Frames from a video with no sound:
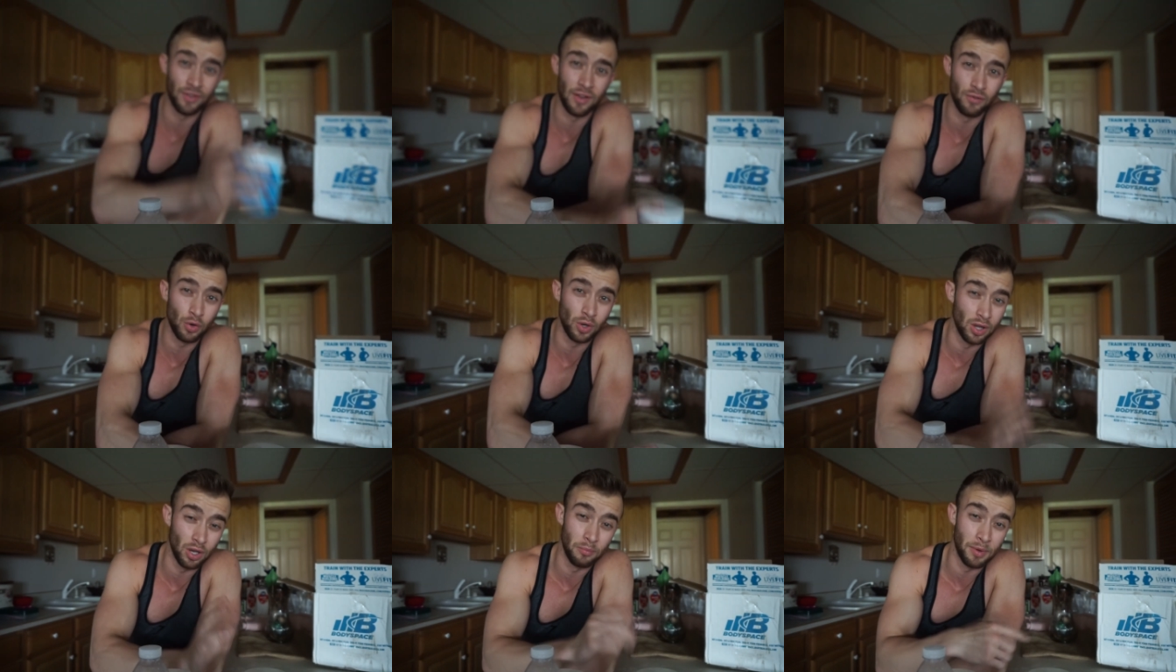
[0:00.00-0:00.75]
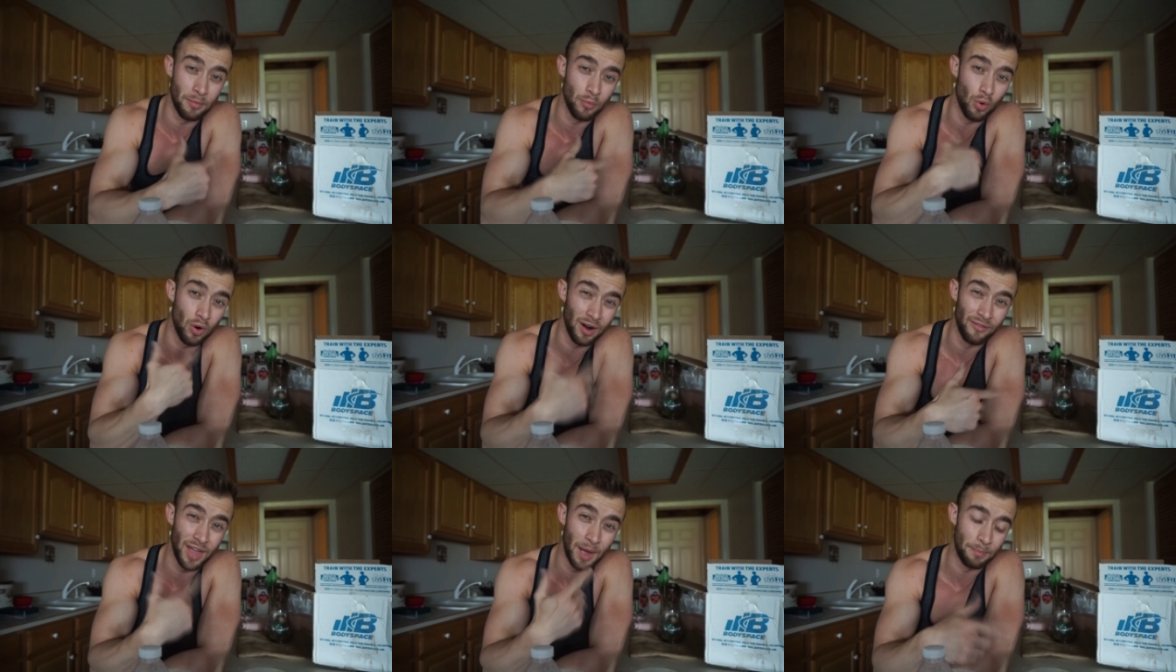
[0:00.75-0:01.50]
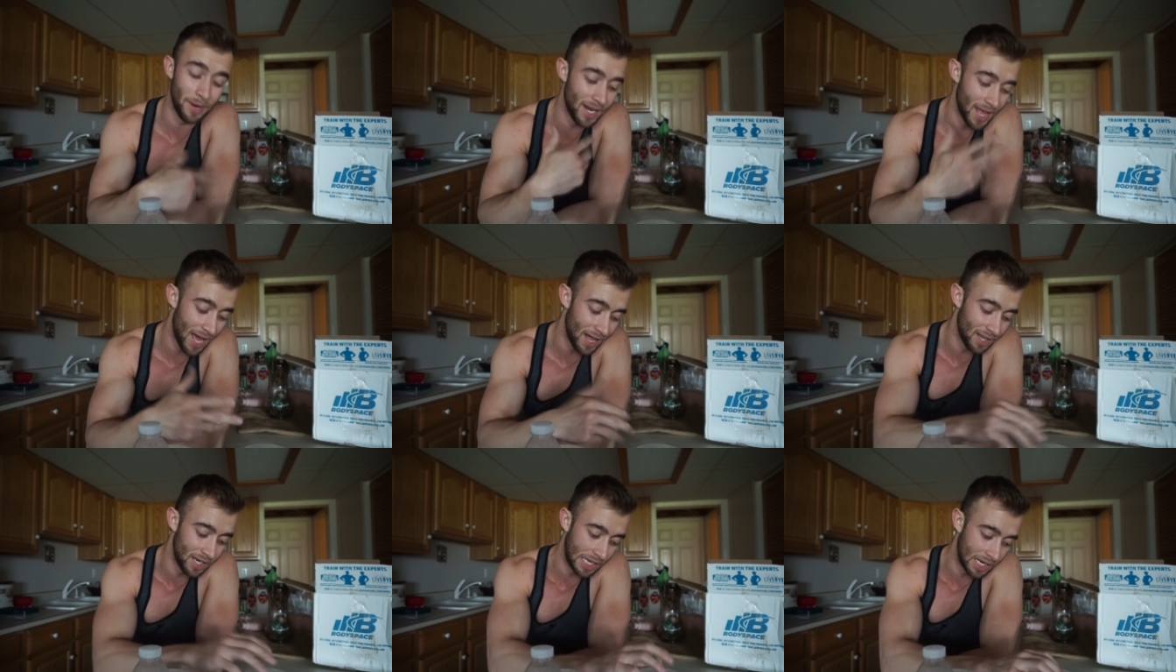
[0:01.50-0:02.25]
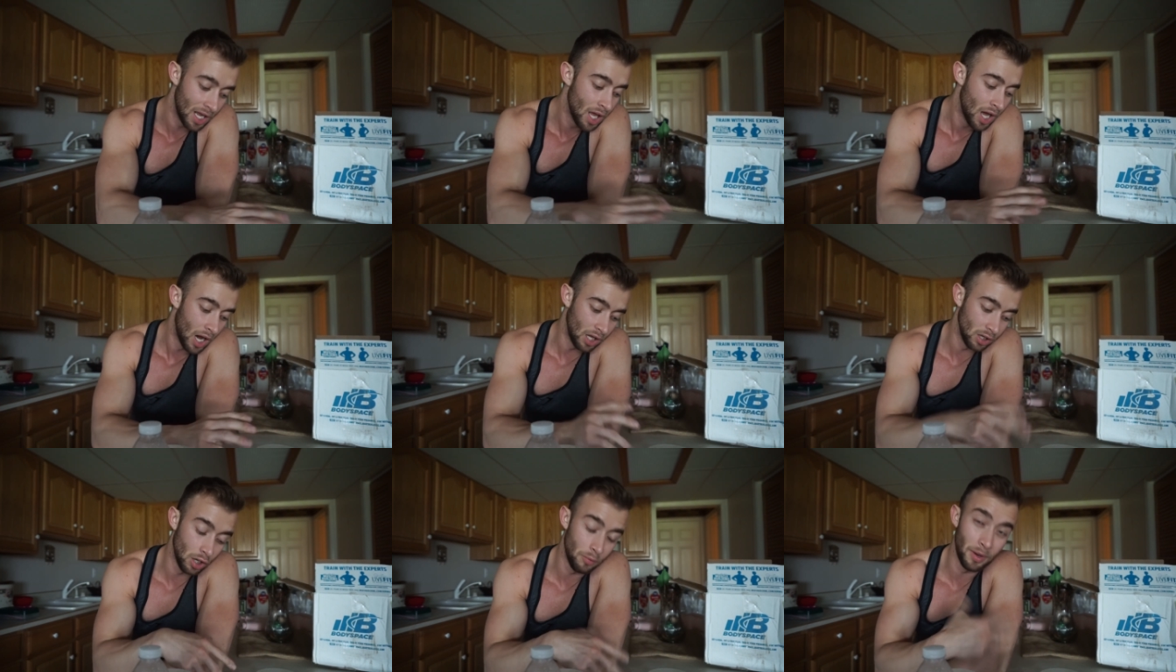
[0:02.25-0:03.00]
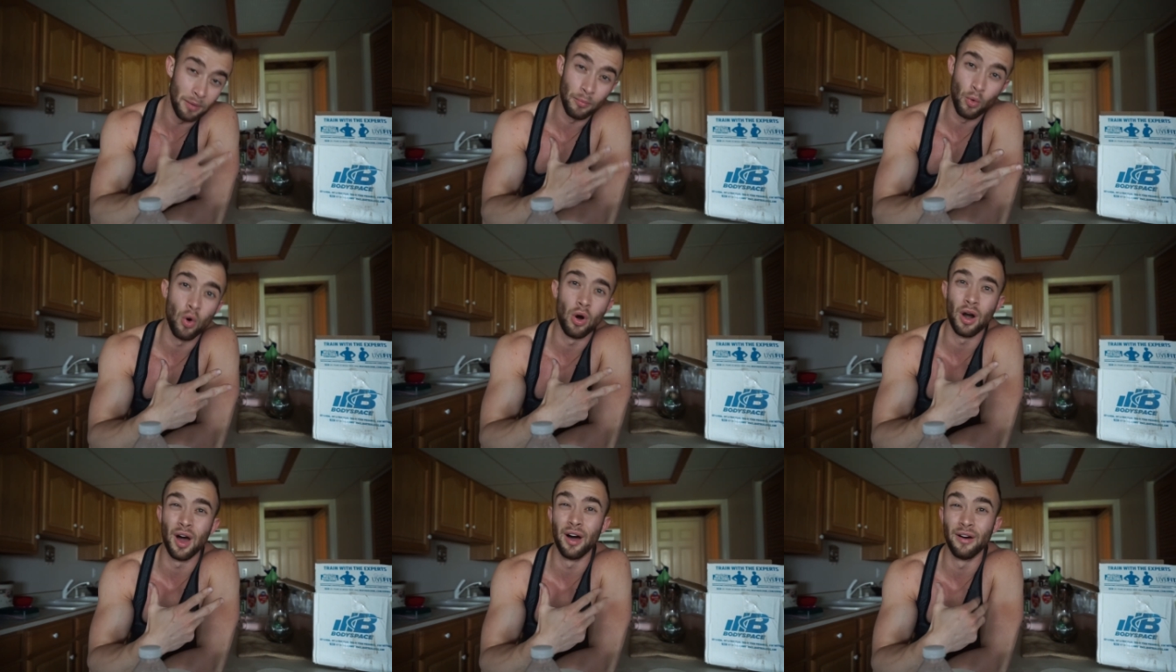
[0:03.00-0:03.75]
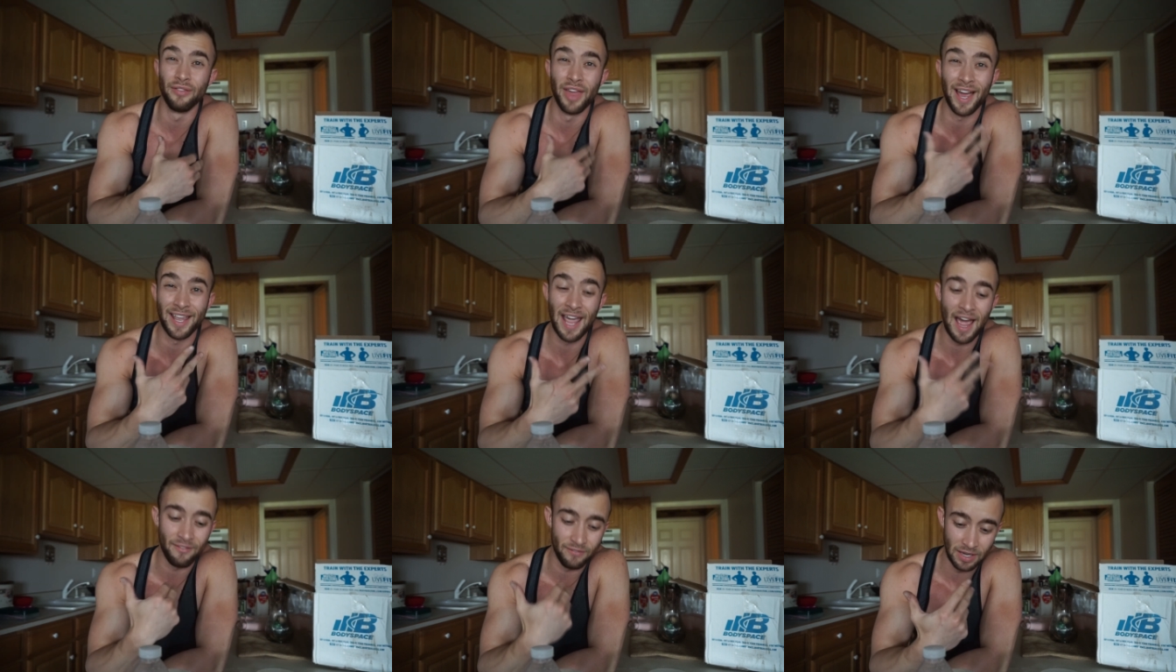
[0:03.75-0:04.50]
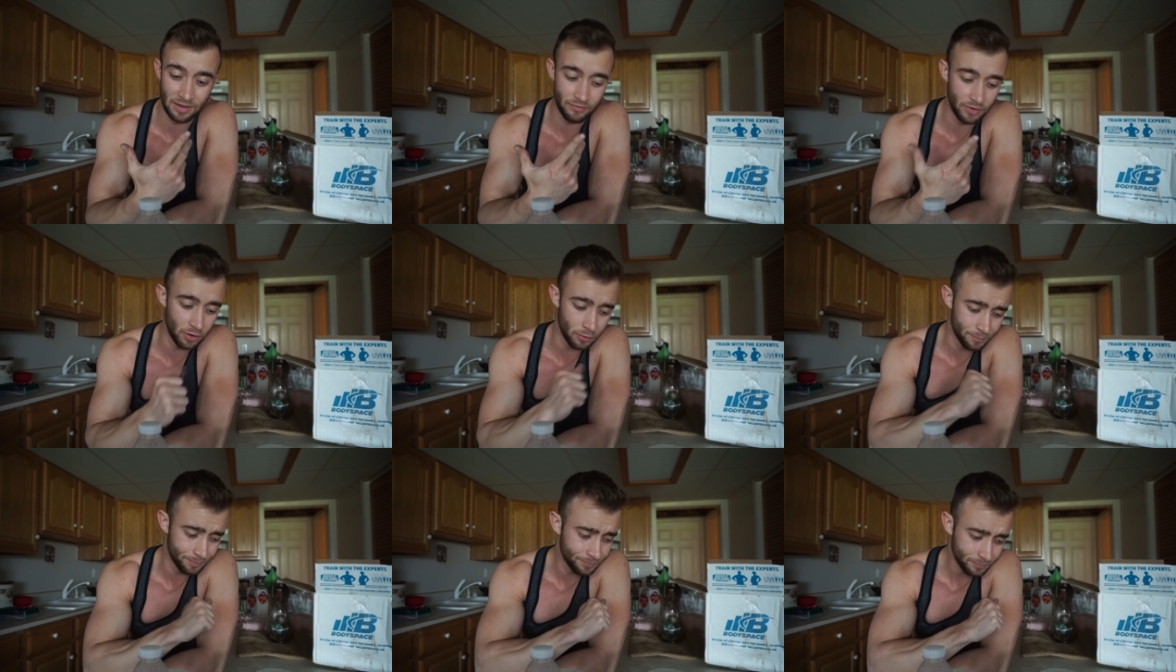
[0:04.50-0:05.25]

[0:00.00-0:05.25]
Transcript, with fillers: of give you a little bit more of that beta-alanine, a little bit more of that caffeine feel,